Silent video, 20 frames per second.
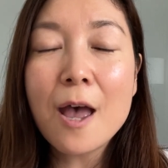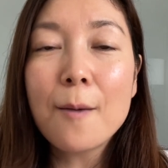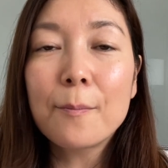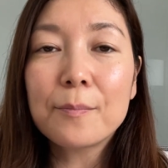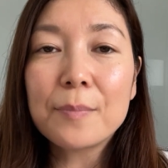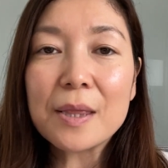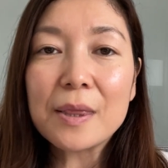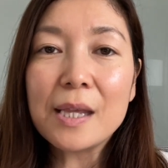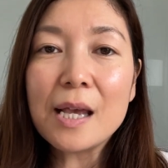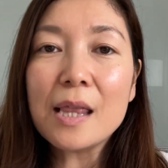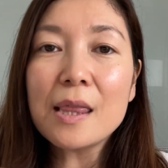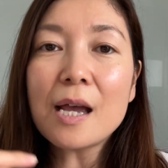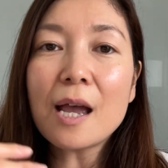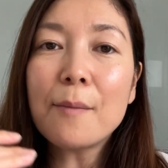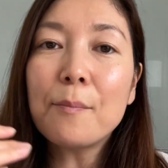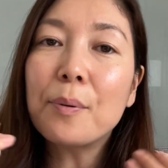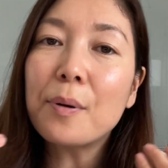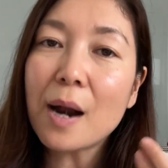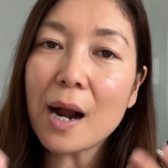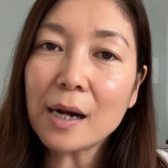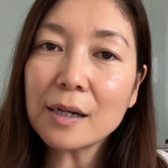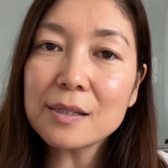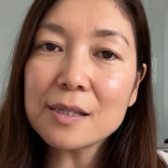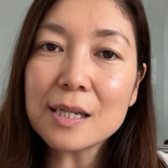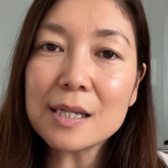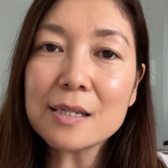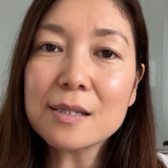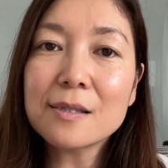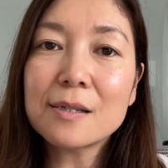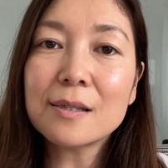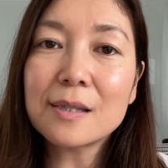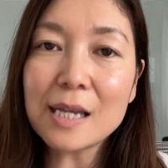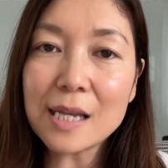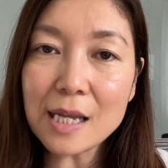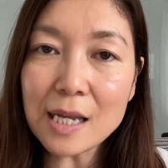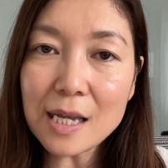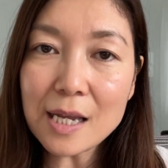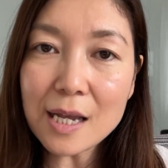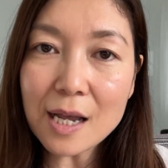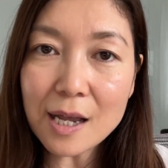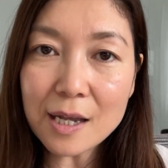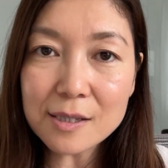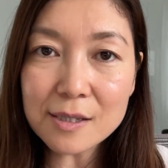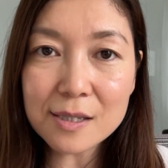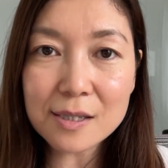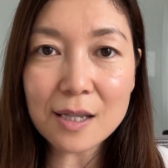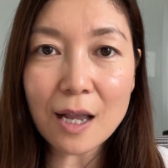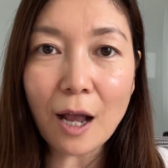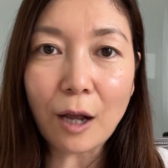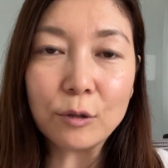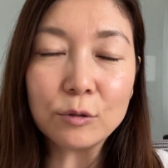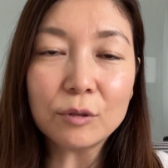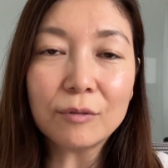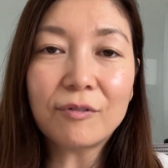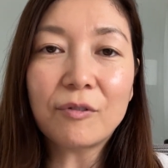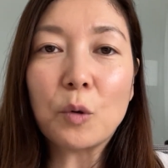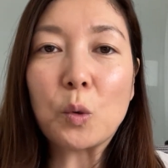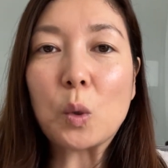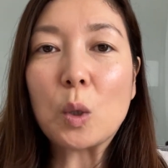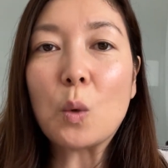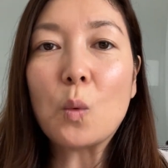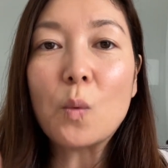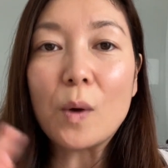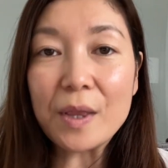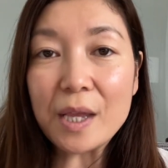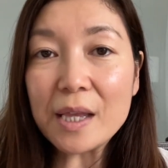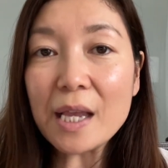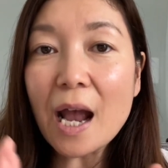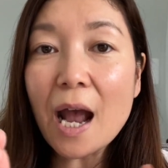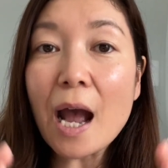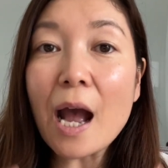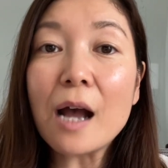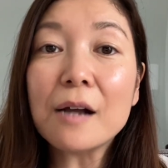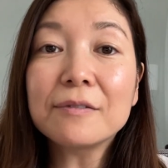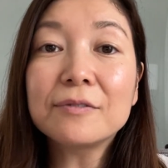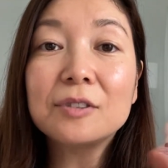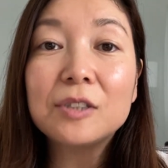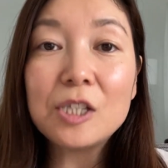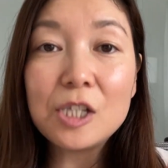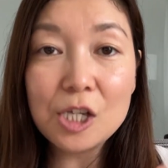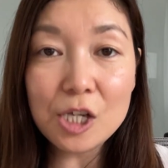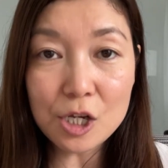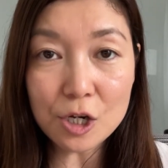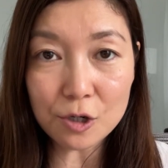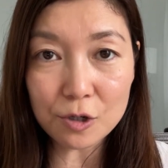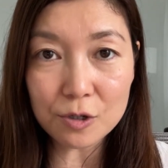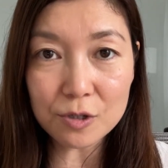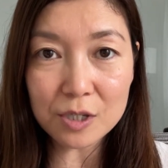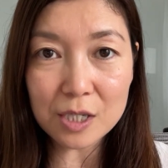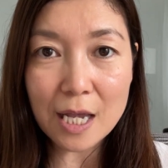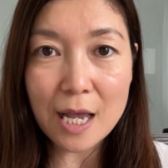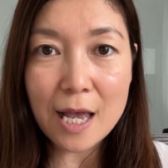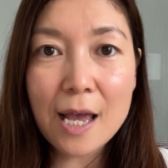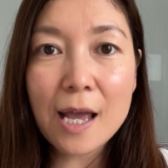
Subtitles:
But then I practiced TH sound for 1.5 years